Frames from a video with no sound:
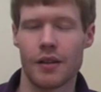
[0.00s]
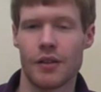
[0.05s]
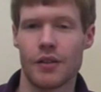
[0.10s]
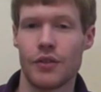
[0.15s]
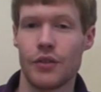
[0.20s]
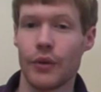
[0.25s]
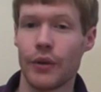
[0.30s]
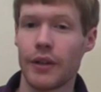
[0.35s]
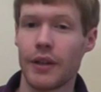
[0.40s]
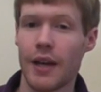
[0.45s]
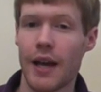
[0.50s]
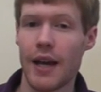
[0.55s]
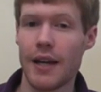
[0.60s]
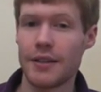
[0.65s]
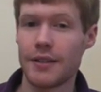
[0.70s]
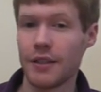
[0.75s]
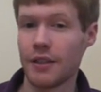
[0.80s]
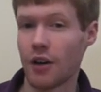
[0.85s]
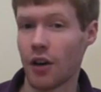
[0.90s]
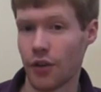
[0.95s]
During the
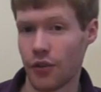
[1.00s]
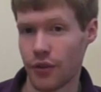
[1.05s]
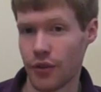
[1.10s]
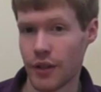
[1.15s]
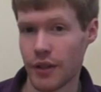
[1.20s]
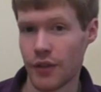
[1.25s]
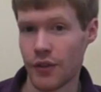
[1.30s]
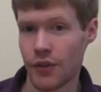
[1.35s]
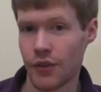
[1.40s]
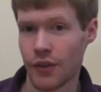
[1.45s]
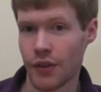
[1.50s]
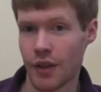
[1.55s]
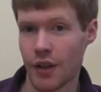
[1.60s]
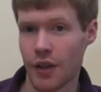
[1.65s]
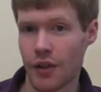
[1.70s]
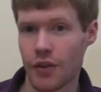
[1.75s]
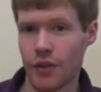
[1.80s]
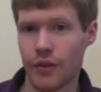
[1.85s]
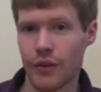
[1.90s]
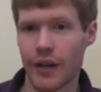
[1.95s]
1800s,
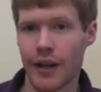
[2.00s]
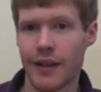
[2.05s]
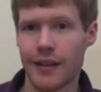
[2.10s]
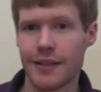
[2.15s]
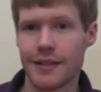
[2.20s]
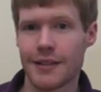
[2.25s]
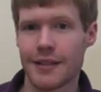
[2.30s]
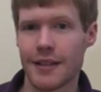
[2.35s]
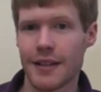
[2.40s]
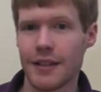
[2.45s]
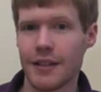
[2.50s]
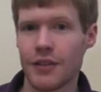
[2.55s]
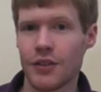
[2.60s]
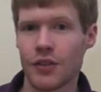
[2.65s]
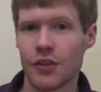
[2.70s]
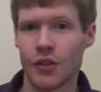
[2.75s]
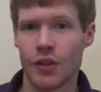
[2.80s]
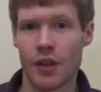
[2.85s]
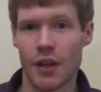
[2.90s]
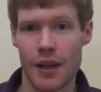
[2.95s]
the United
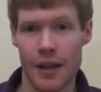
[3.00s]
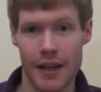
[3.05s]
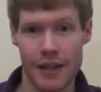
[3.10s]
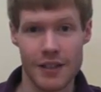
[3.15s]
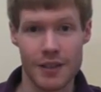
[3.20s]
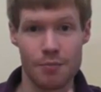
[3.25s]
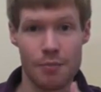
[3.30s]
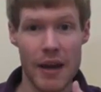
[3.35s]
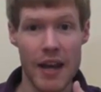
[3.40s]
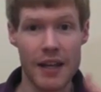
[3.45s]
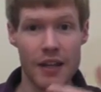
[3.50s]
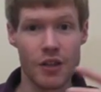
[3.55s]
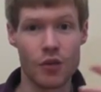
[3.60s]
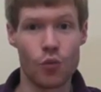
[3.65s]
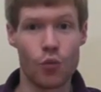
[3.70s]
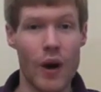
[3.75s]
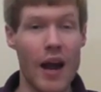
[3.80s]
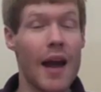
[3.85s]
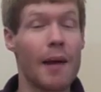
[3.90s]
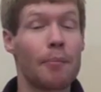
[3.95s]
States
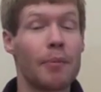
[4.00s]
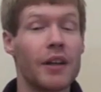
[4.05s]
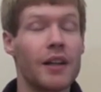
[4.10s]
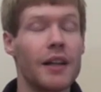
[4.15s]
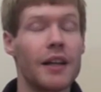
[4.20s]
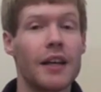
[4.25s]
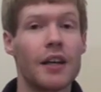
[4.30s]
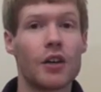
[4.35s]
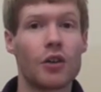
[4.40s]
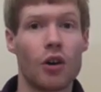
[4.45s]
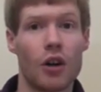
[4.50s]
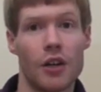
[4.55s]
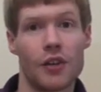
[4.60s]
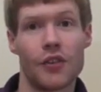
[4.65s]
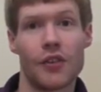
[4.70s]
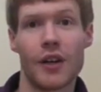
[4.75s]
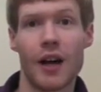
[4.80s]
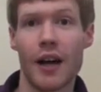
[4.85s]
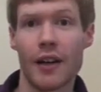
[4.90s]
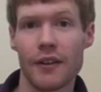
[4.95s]
expanded rapidly across
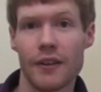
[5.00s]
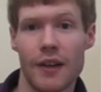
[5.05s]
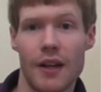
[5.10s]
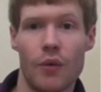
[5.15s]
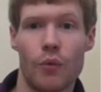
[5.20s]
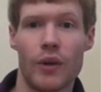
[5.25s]
the continent.